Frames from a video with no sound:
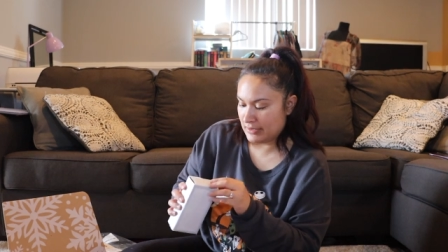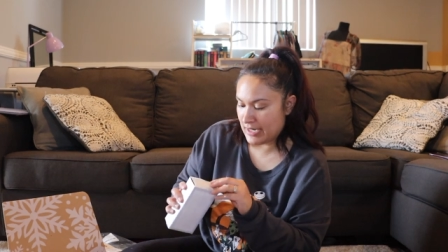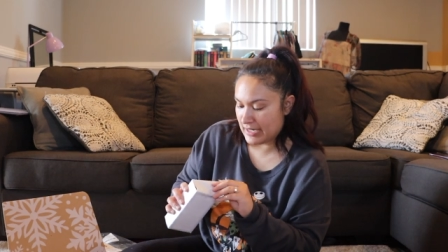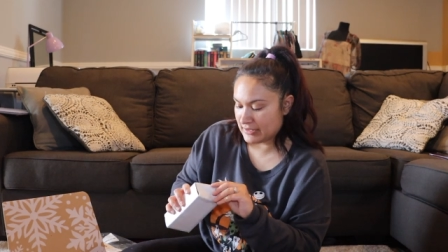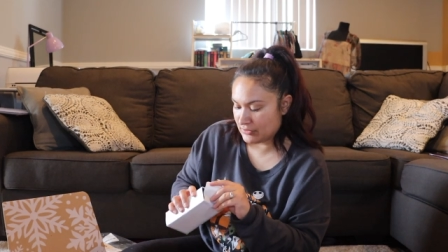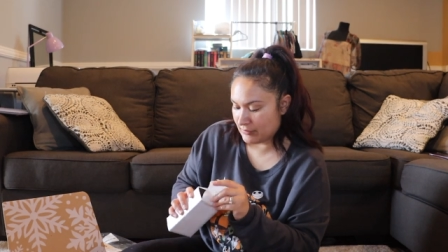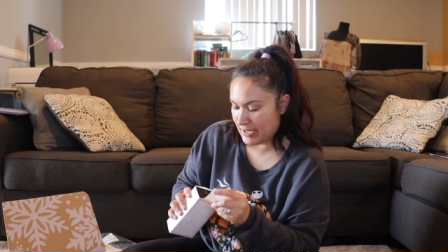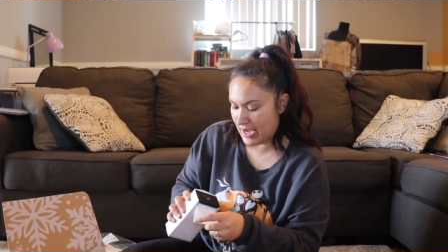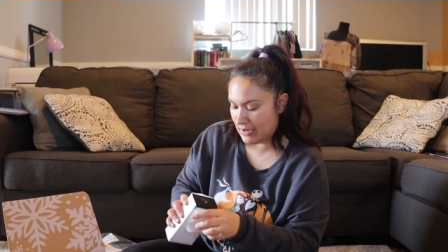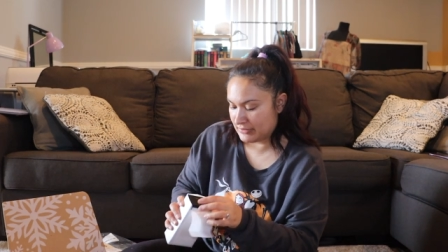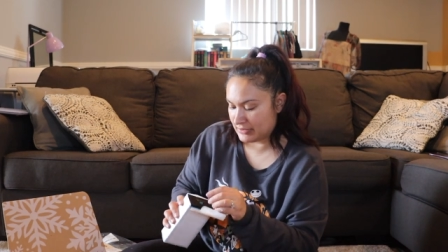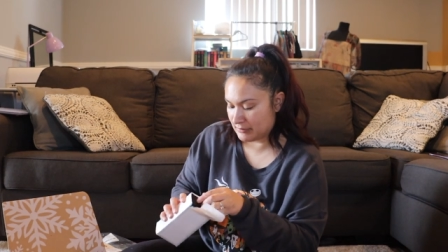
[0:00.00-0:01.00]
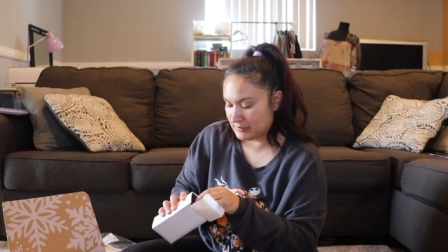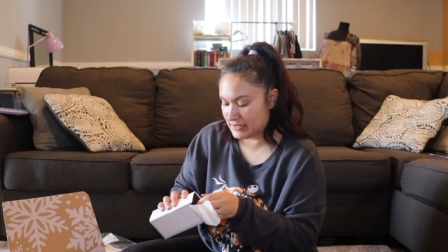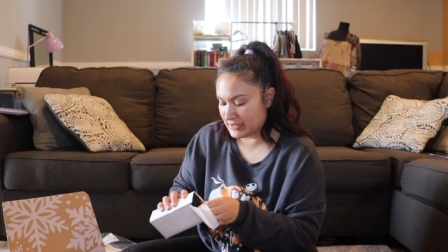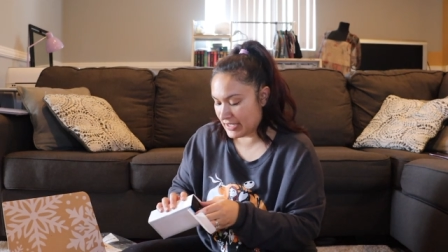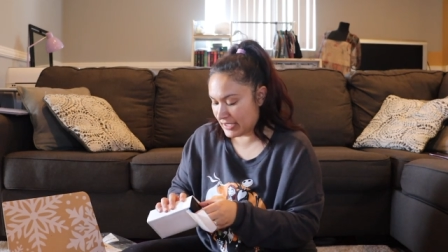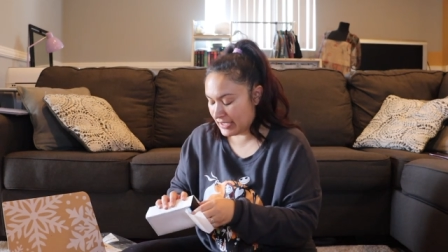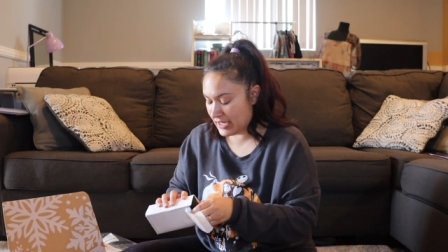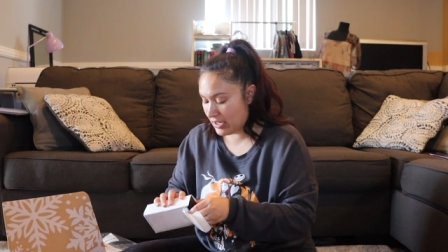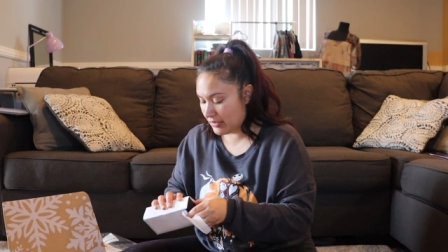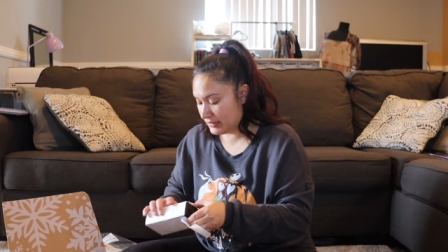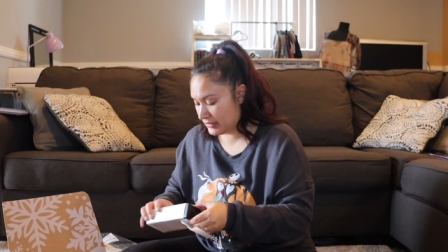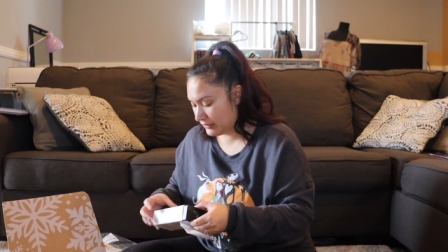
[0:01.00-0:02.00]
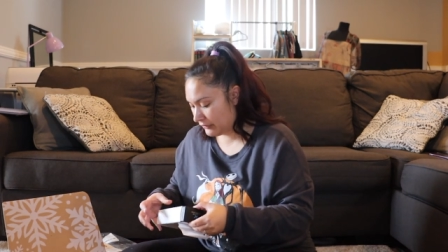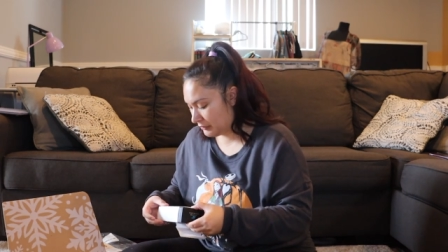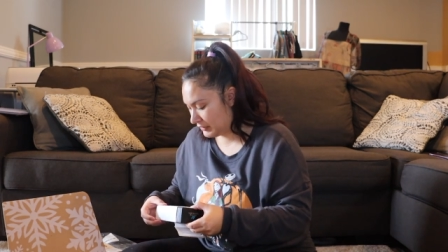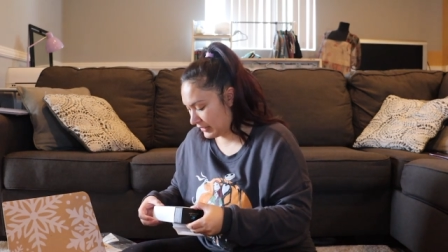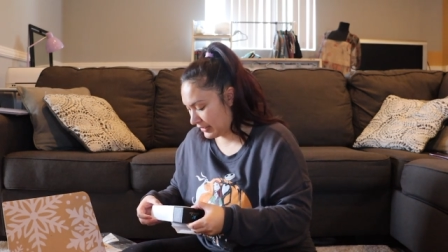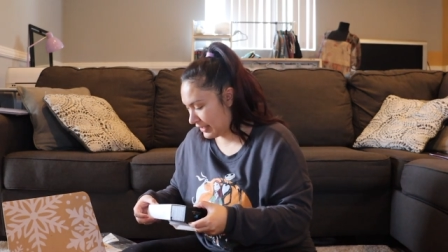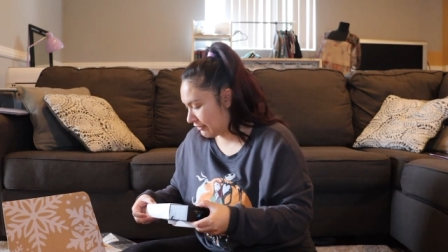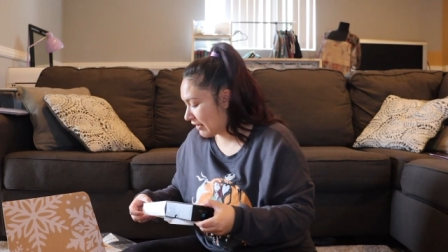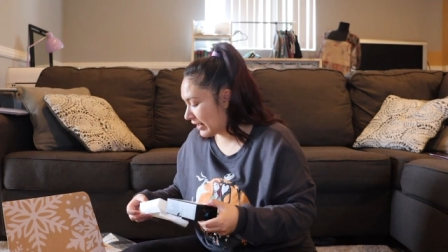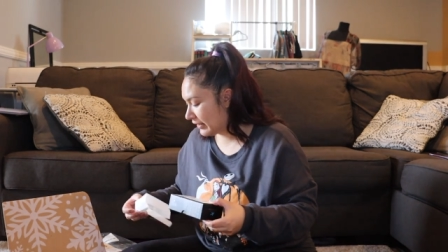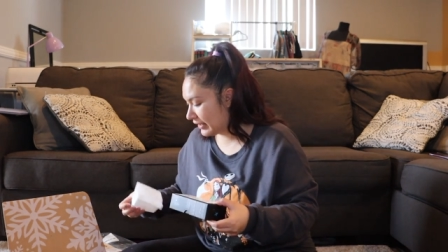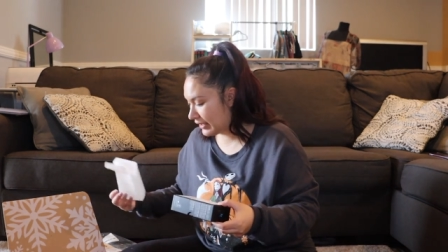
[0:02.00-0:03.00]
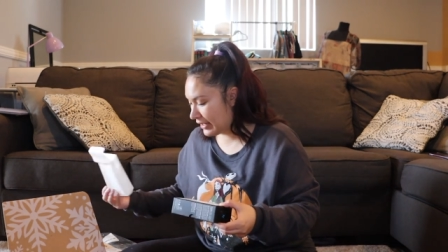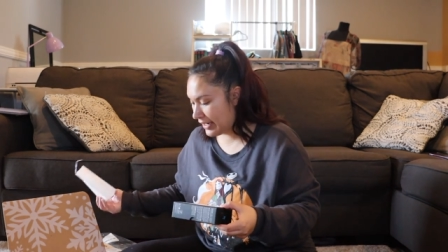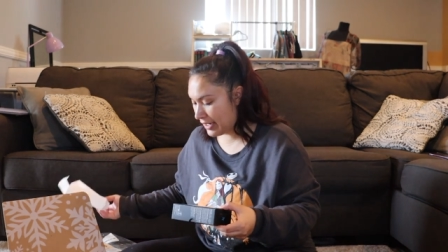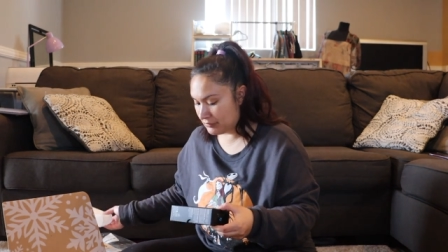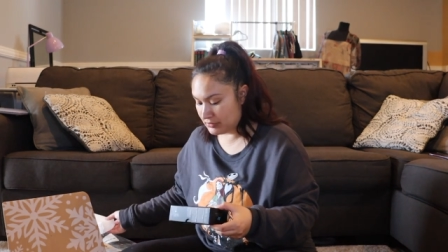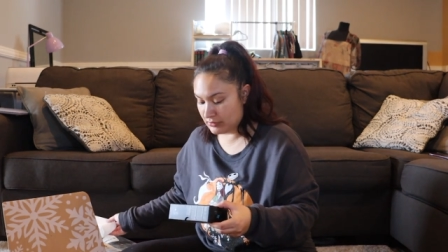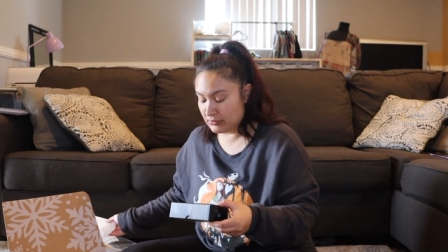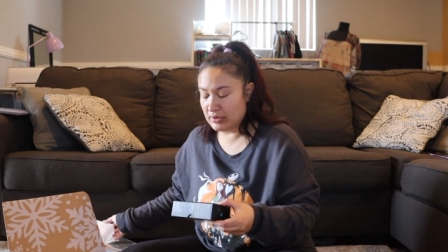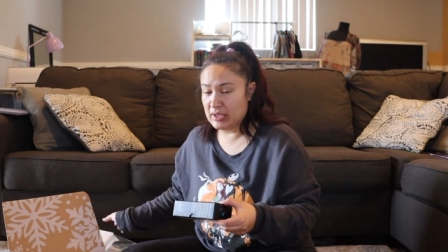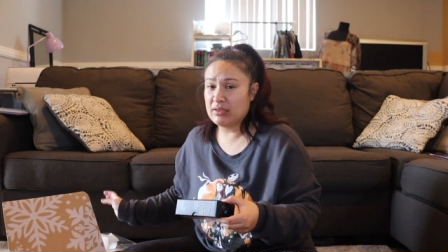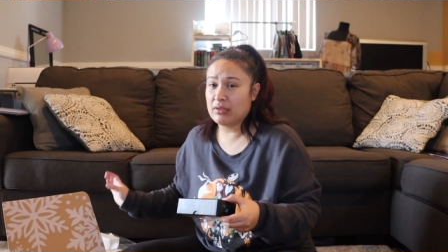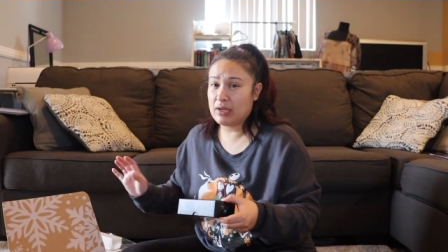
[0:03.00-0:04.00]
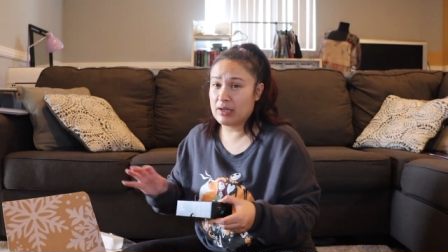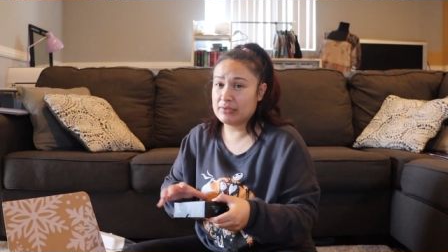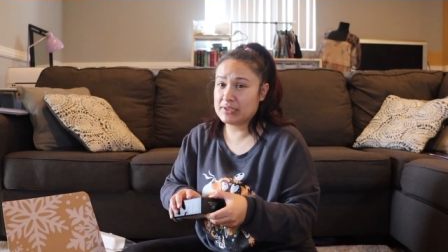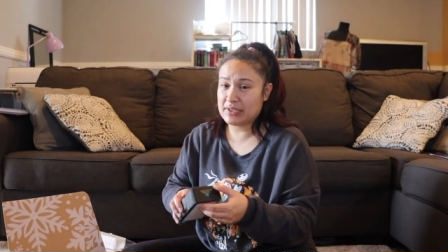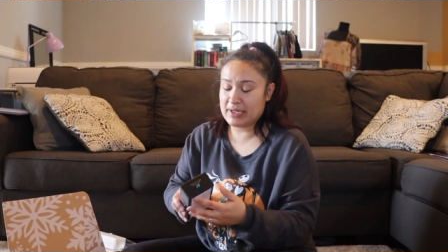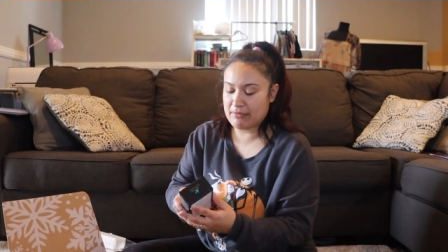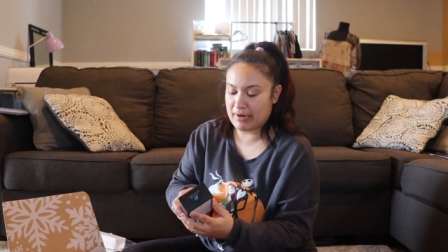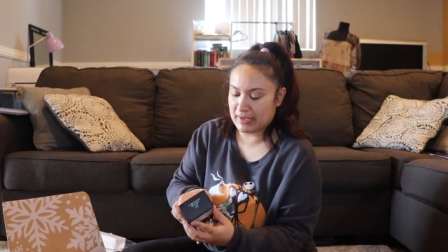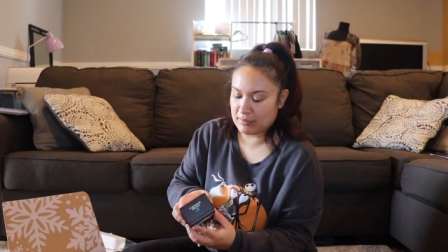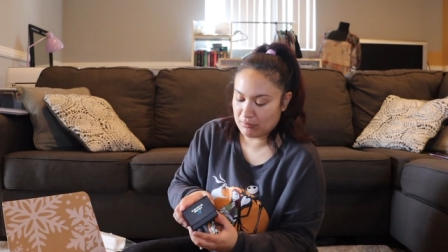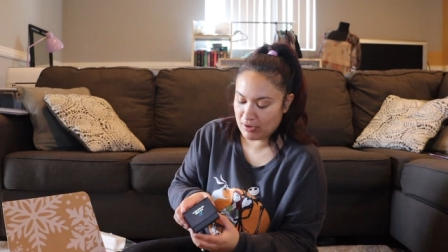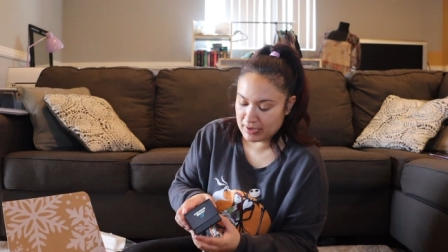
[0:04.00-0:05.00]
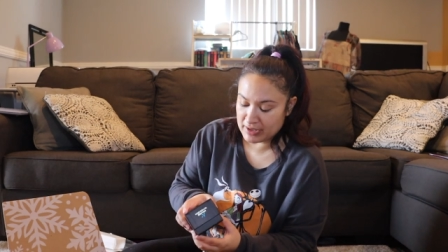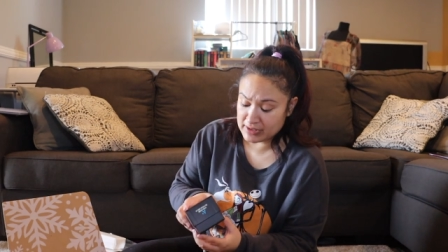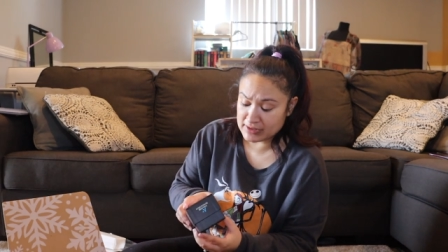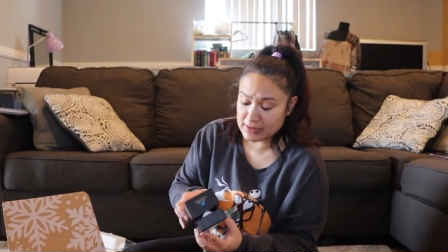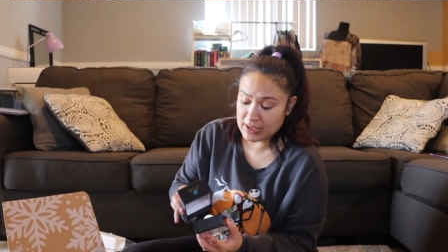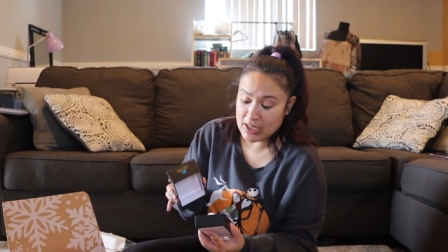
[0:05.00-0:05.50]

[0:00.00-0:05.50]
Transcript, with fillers: Next, we have some skincare. This is from Sunday Riley, and I absolutely love Sunday Riley products.